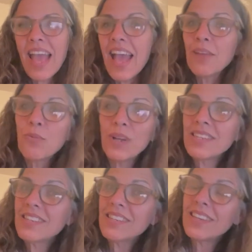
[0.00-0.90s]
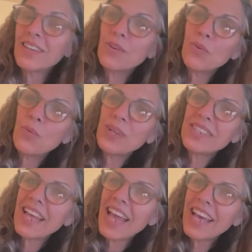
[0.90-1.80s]
and what's
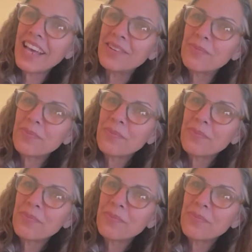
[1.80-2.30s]
ahead,